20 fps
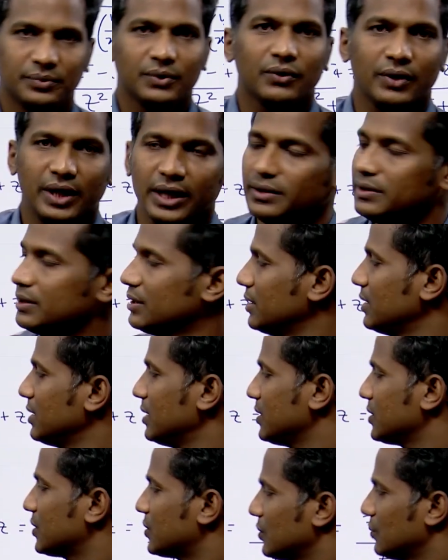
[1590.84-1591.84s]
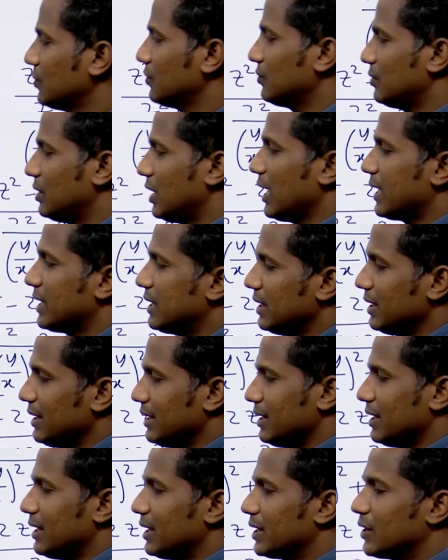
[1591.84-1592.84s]
Okay. So,
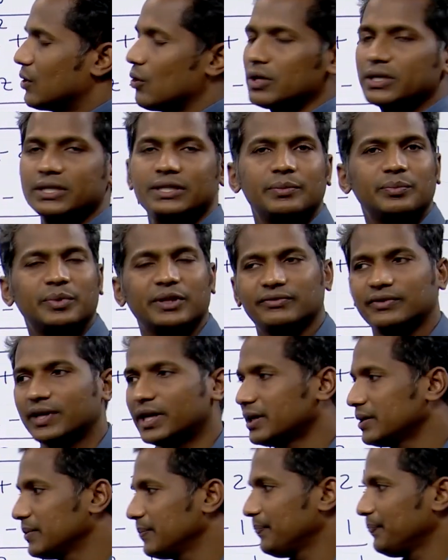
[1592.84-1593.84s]
luckily it got simplified.